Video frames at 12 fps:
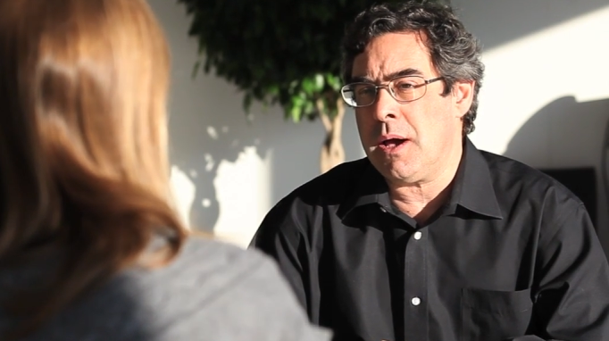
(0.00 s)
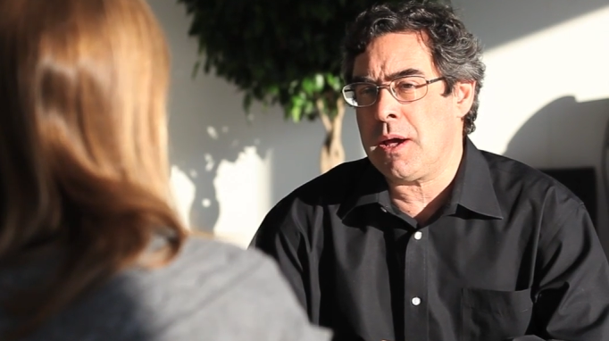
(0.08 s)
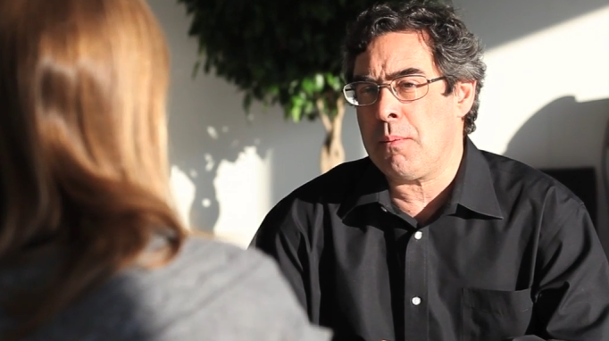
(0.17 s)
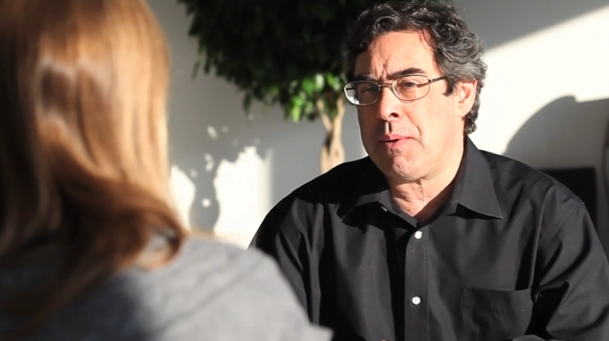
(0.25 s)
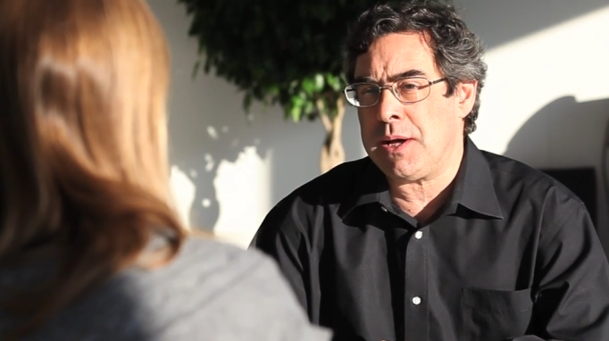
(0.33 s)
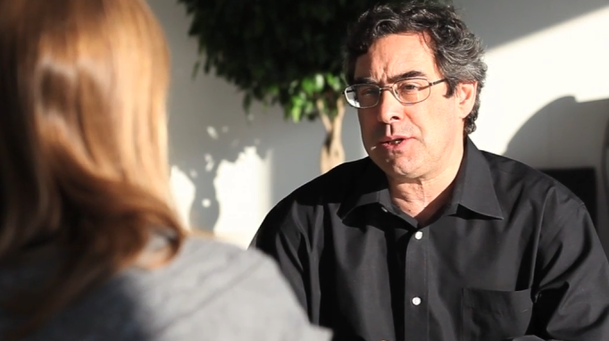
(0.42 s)

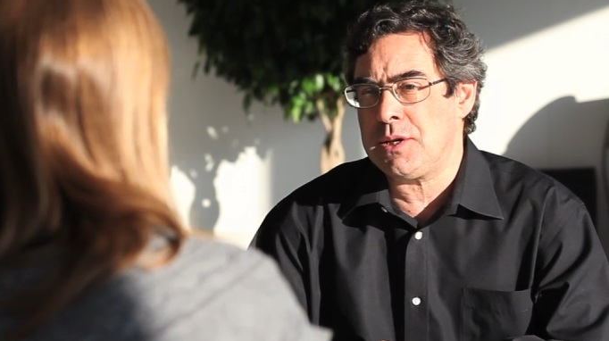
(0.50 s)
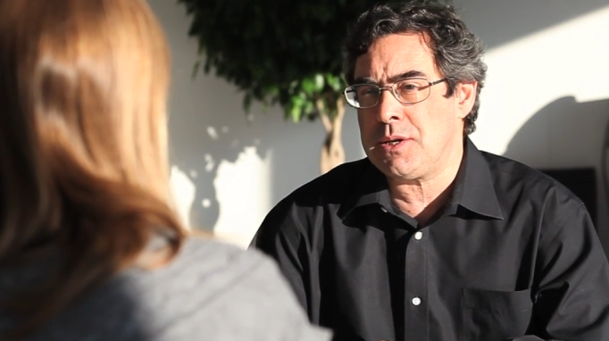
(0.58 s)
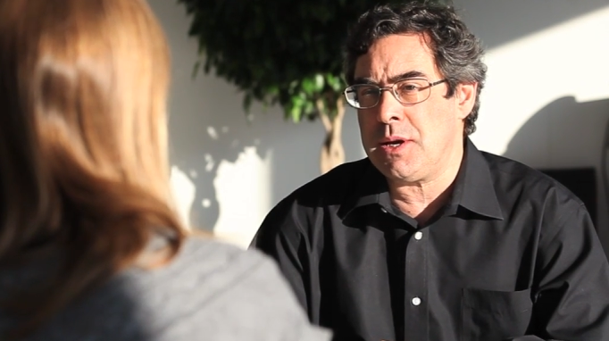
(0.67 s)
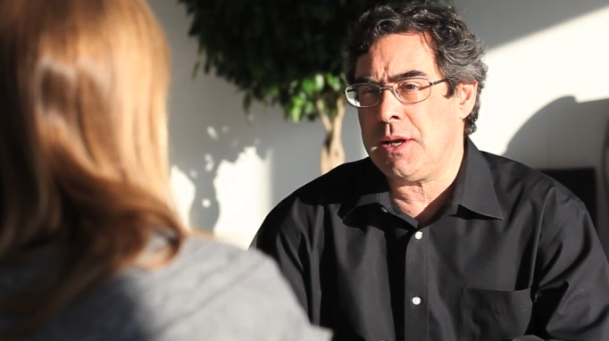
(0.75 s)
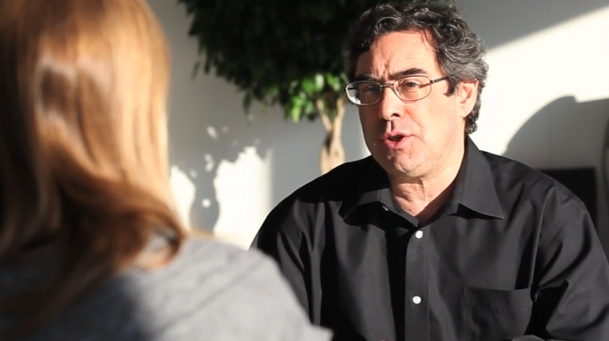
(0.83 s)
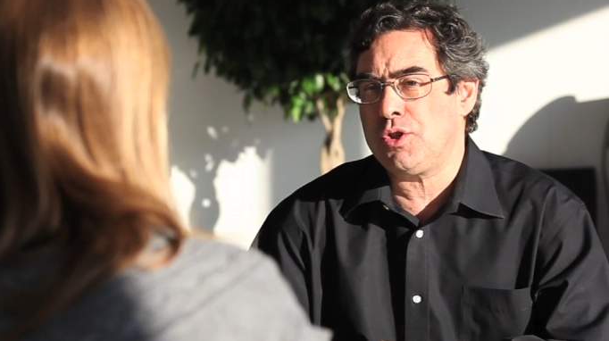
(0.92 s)

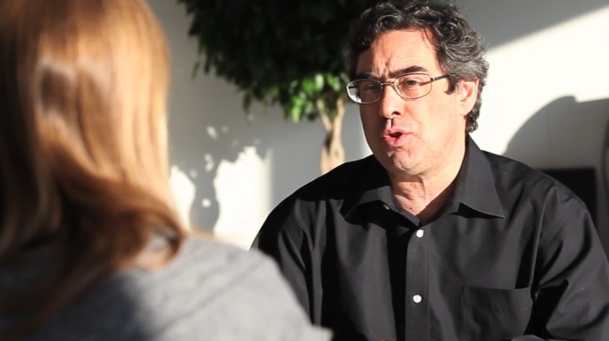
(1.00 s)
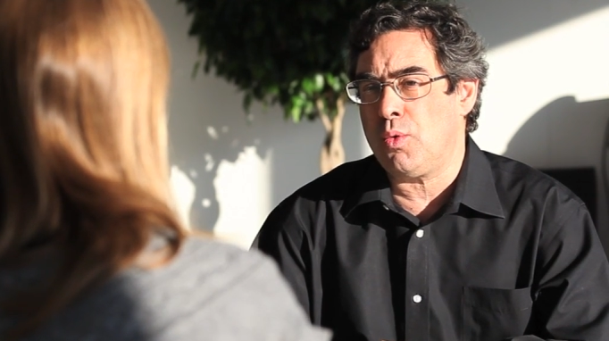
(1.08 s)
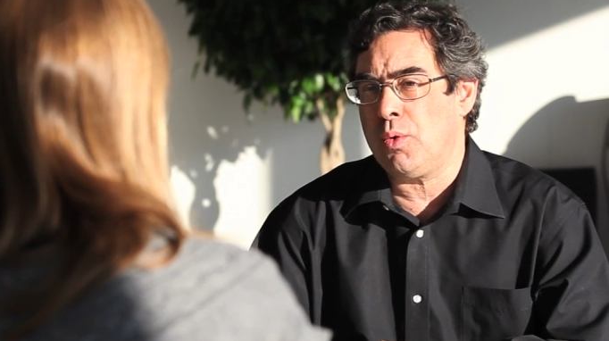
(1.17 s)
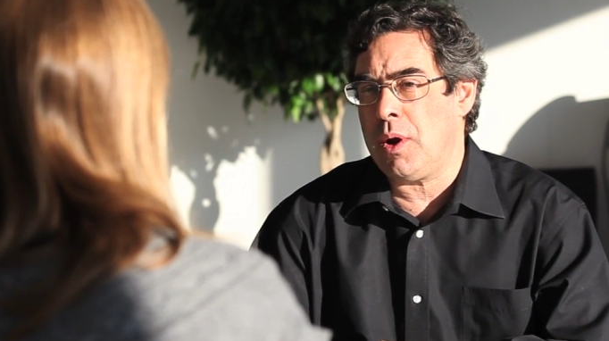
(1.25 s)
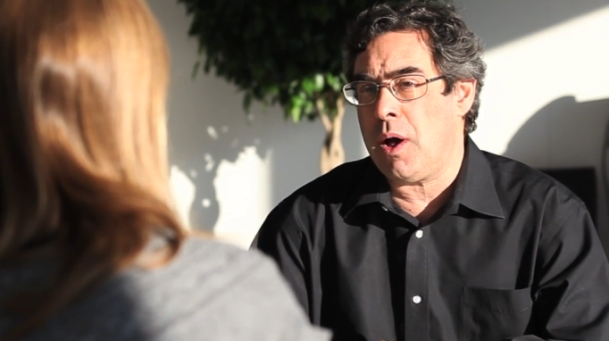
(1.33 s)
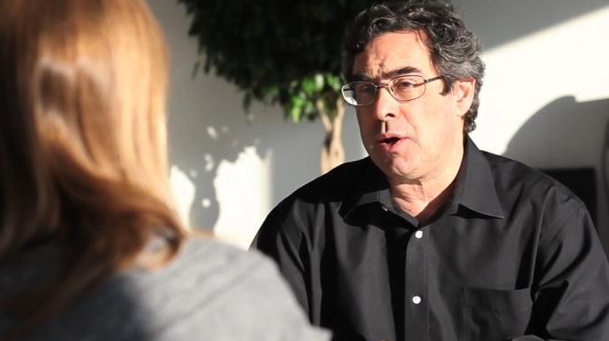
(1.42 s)
capacity
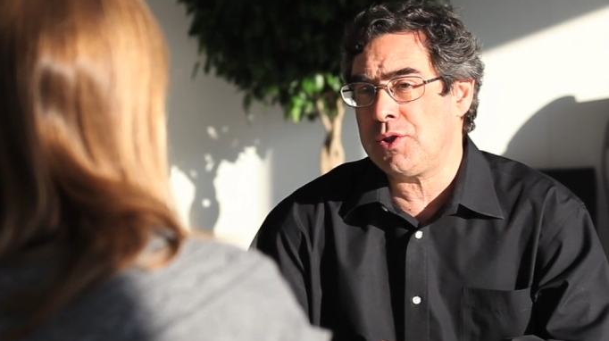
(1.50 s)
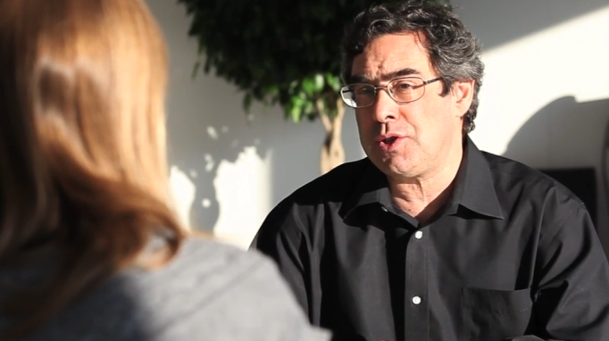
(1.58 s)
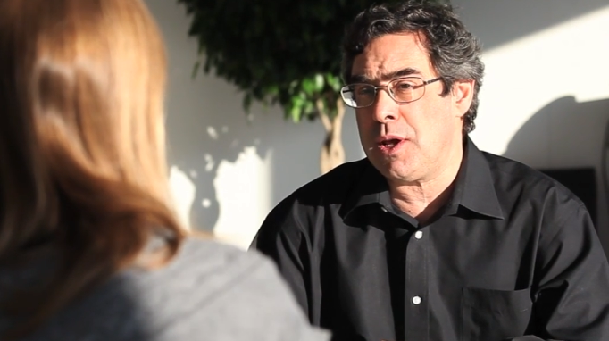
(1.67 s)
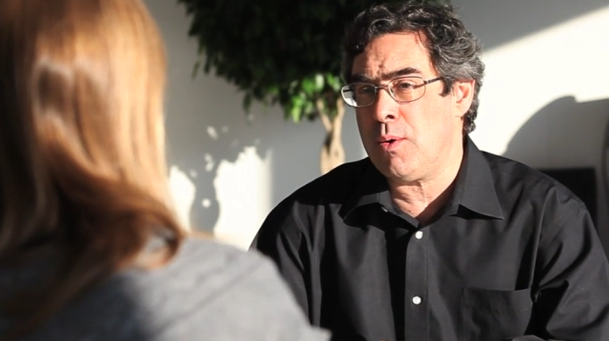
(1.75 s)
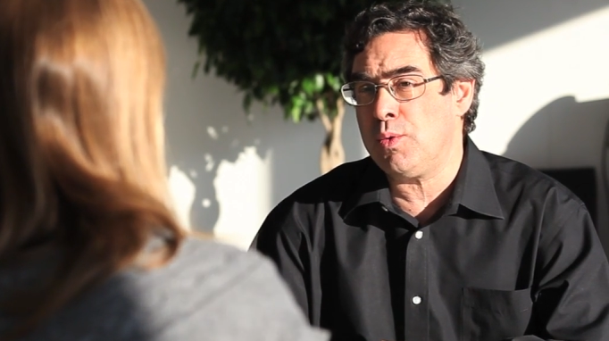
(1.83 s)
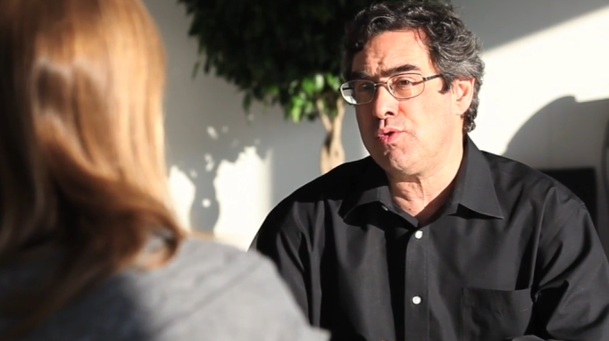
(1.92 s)
installed last
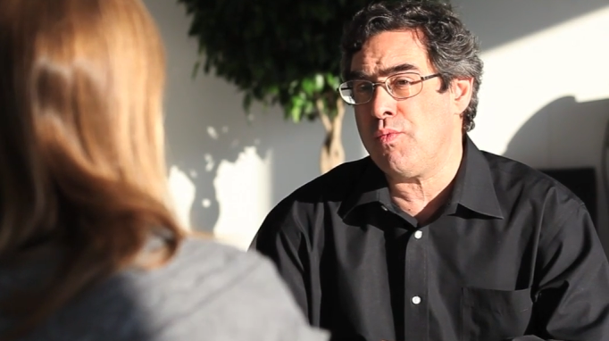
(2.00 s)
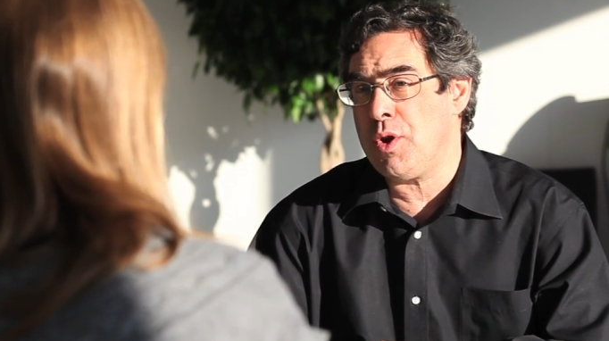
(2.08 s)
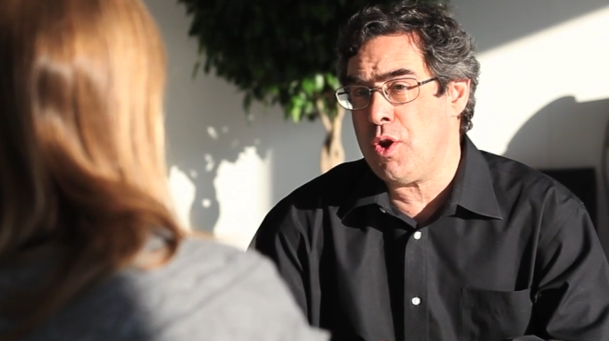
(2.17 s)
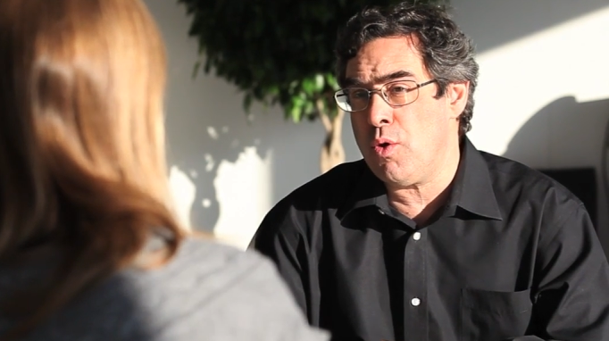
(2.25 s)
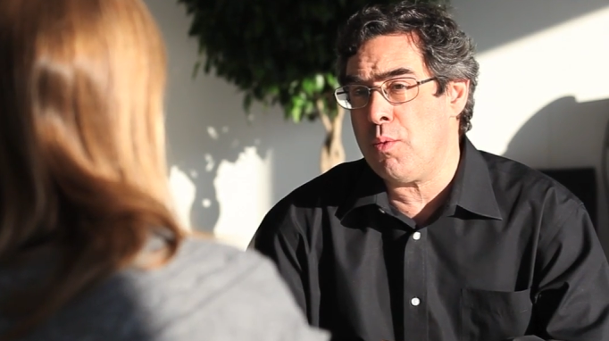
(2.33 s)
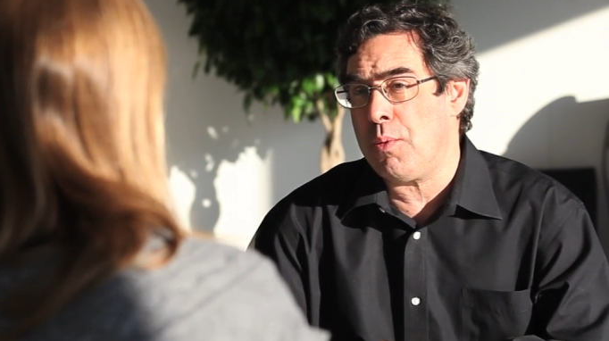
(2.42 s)
year was
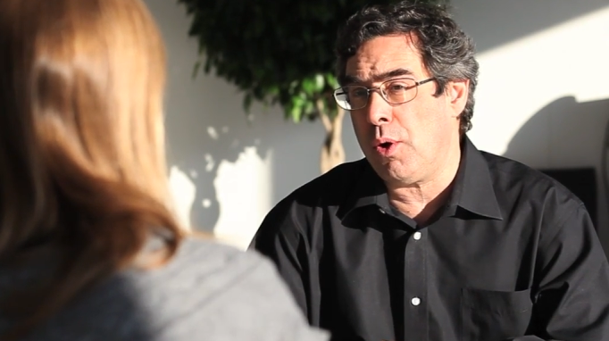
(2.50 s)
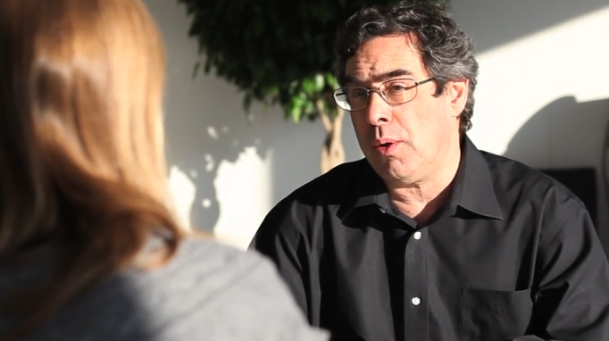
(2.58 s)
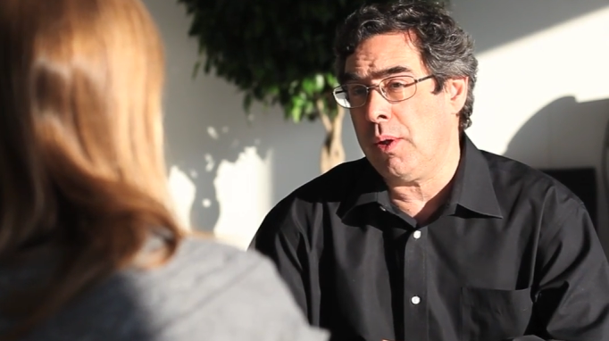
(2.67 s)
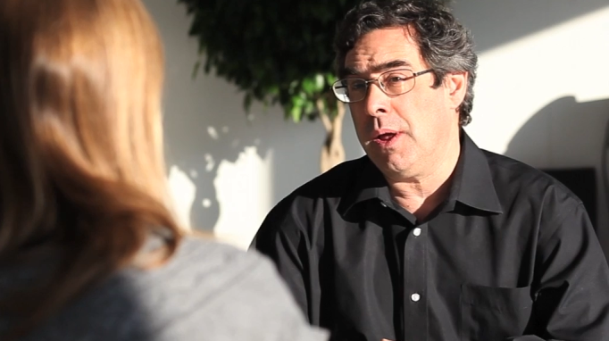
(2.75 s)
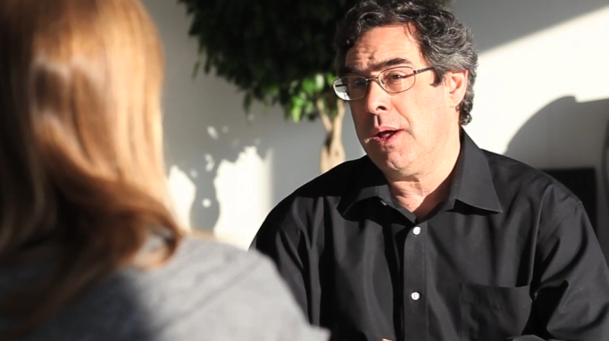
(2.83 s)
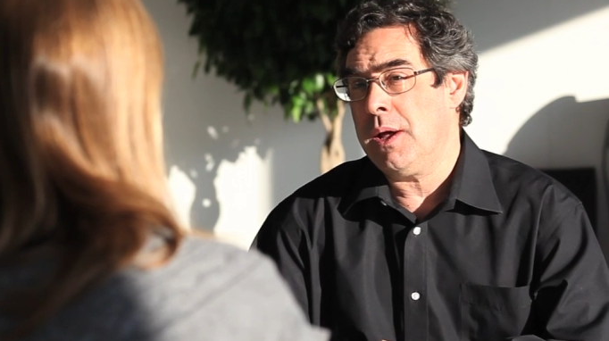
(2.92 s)
renewable.